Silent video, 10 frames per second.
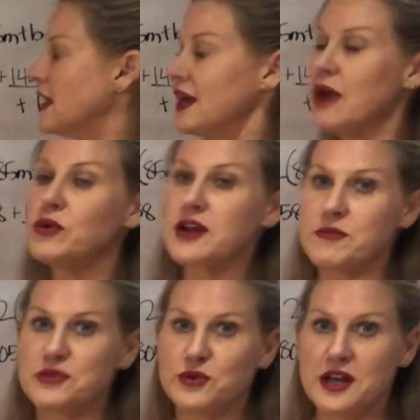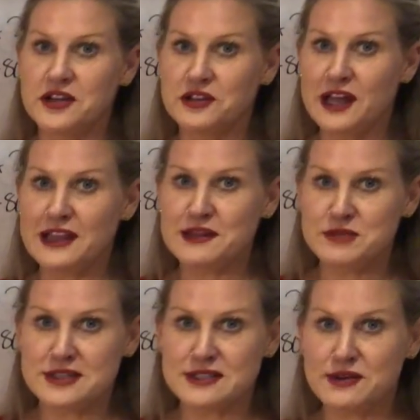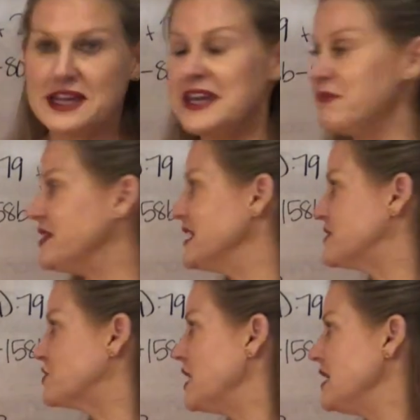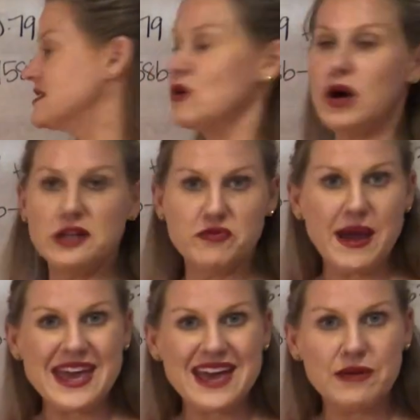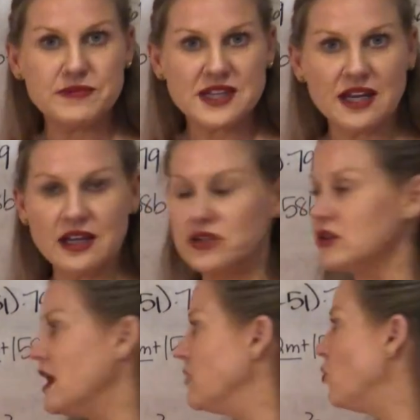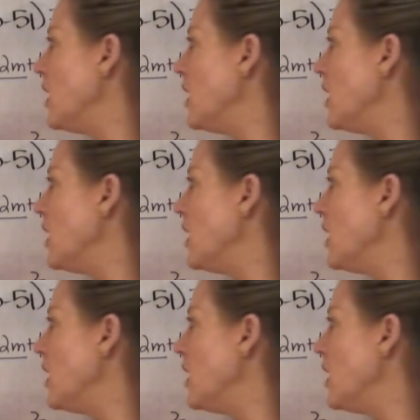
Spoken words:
And I will come through and underline them just so I keep things straight. So all of my M's I underline